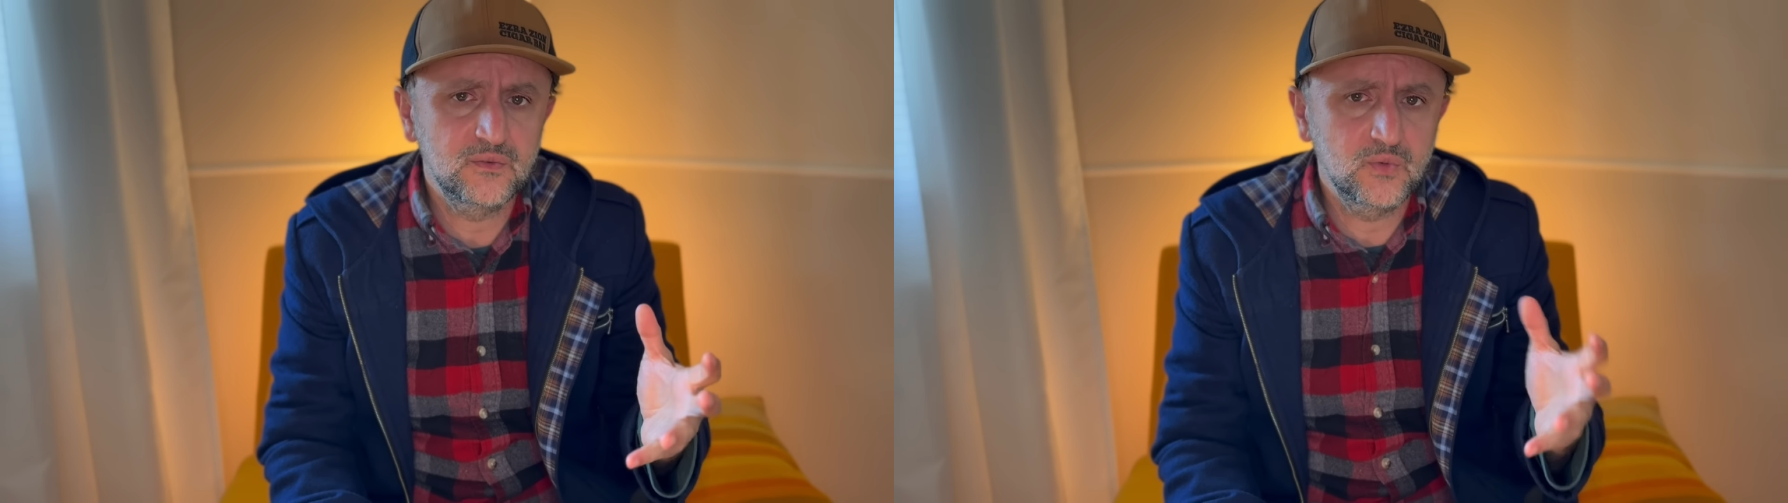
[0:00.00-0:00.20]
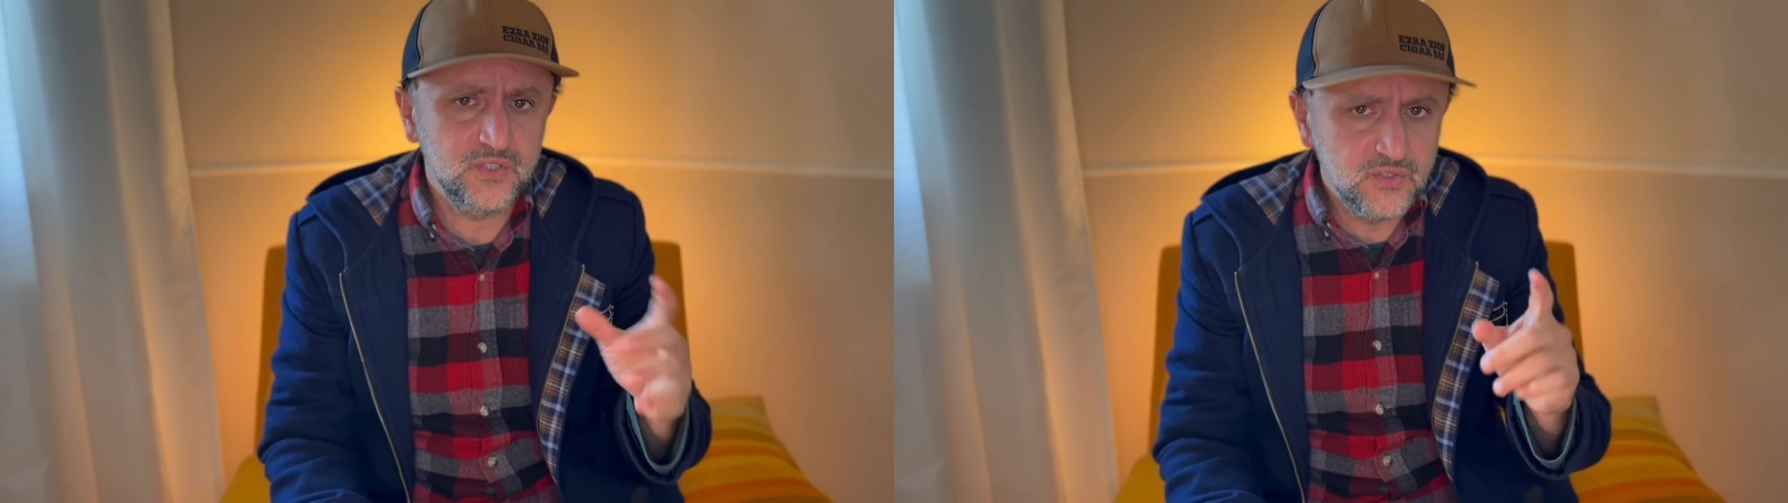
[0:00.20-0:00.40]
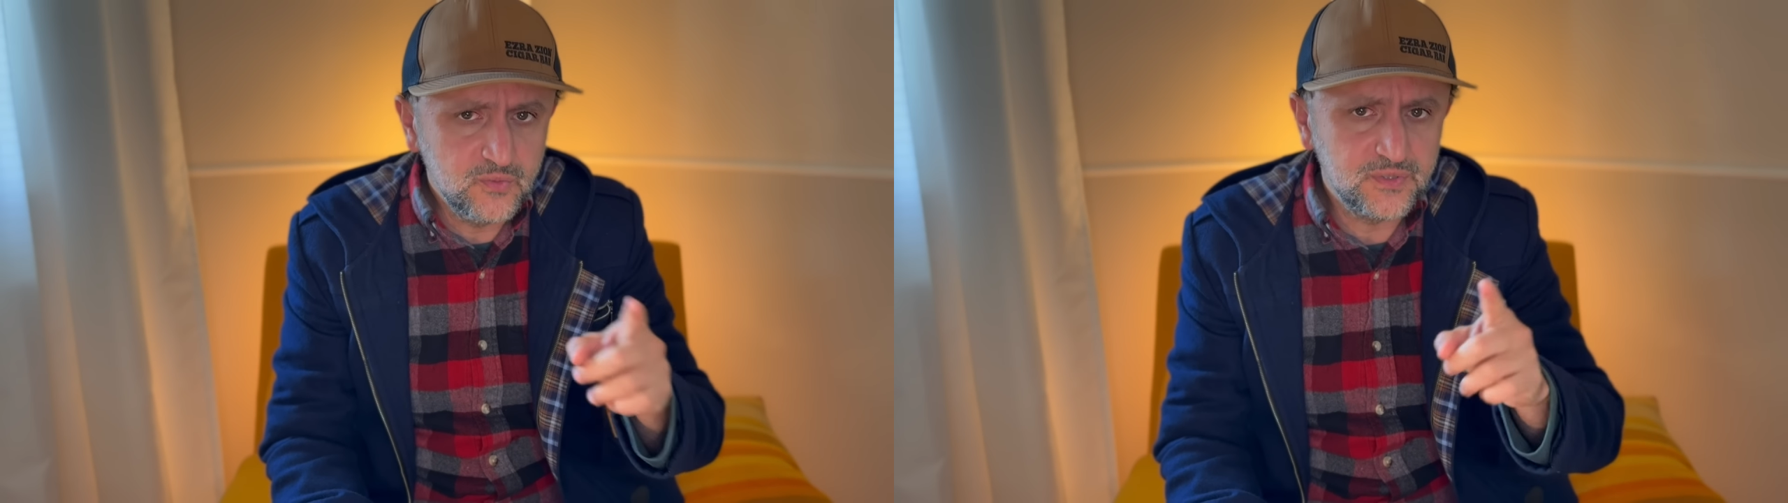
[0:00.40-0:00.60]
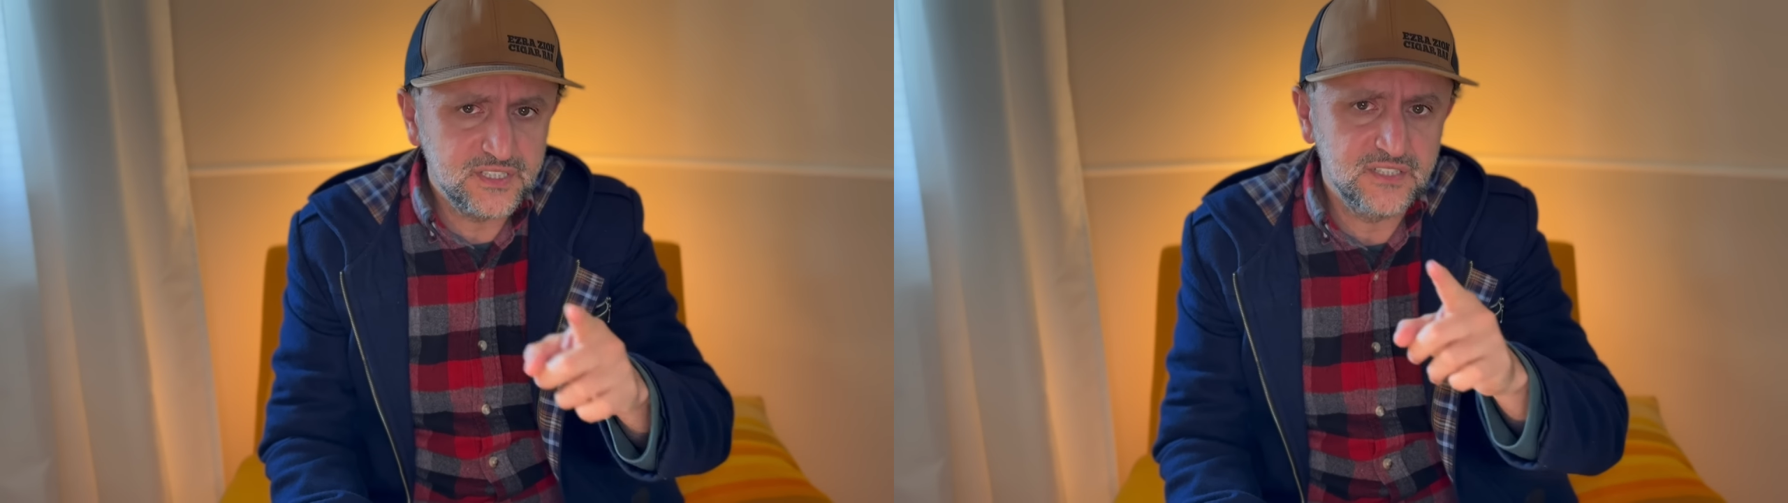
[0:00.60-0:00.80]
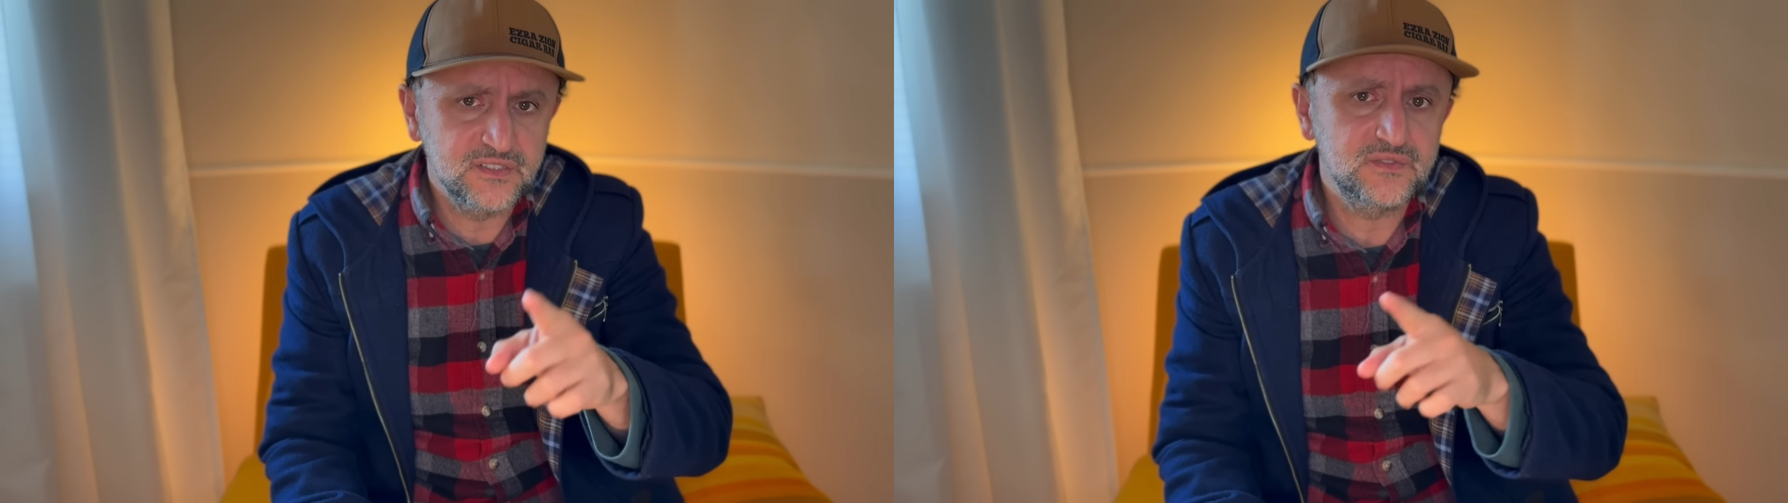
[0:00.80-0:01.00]
what you
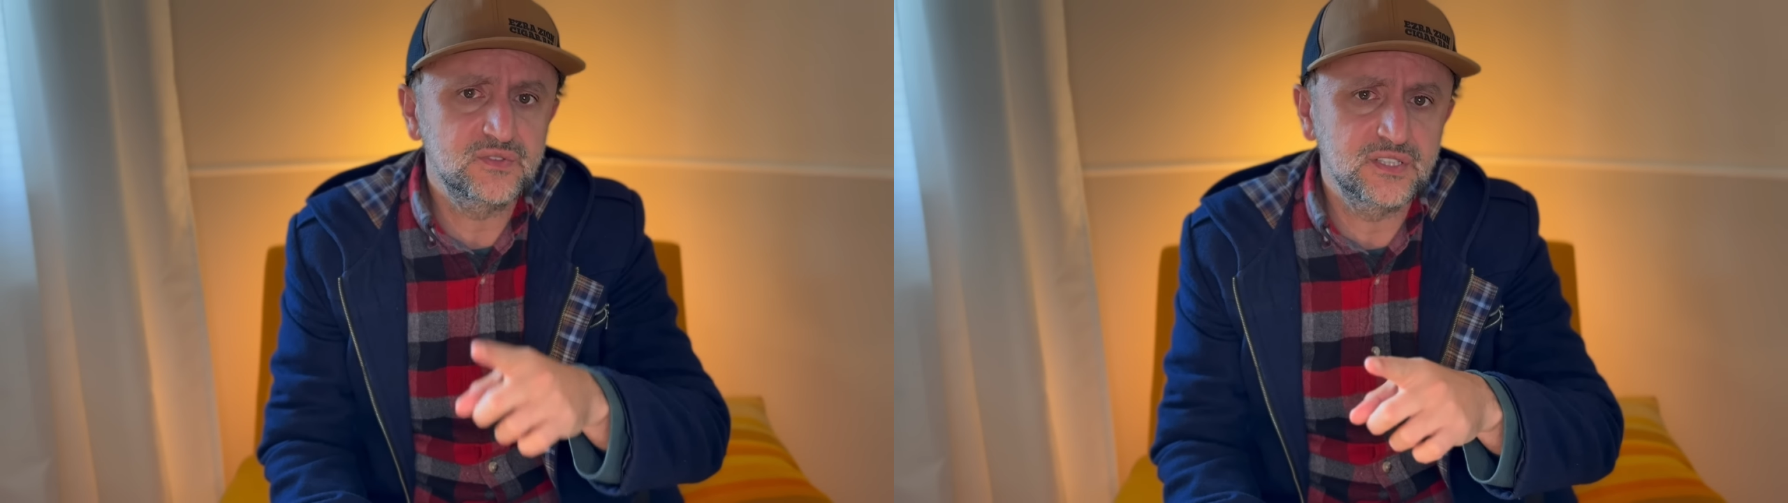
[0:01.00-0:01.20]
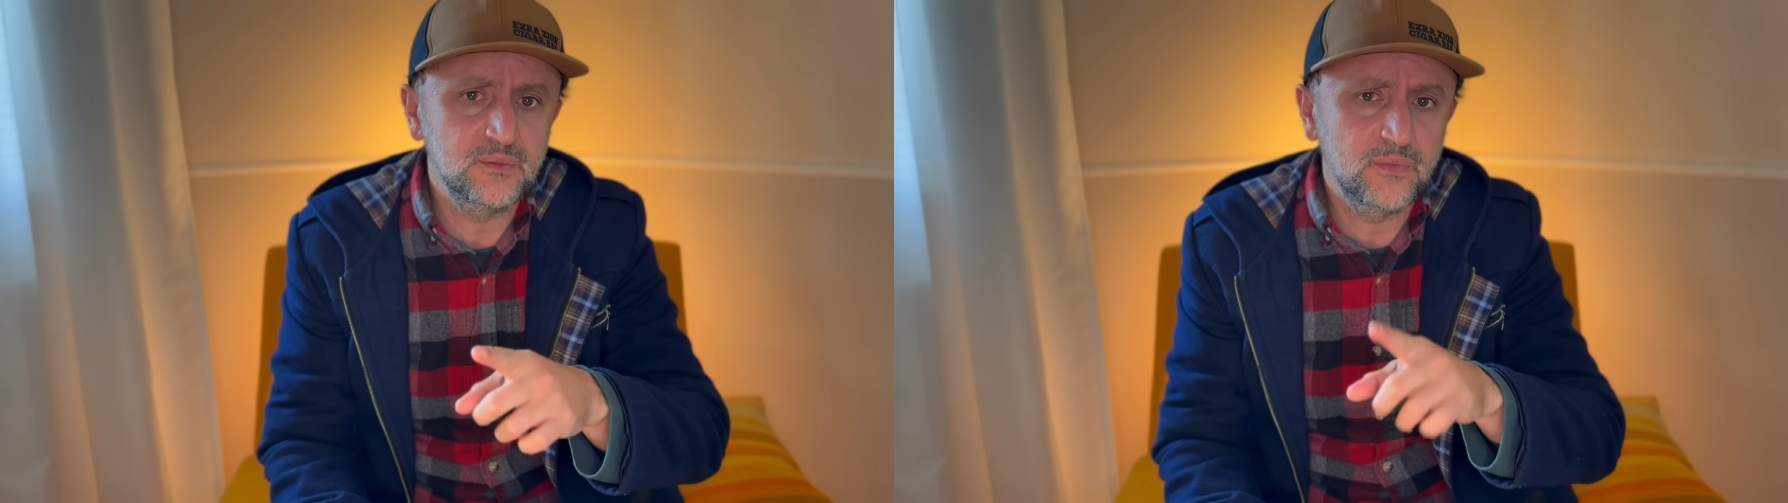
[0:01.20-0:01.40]
perceive as freedom.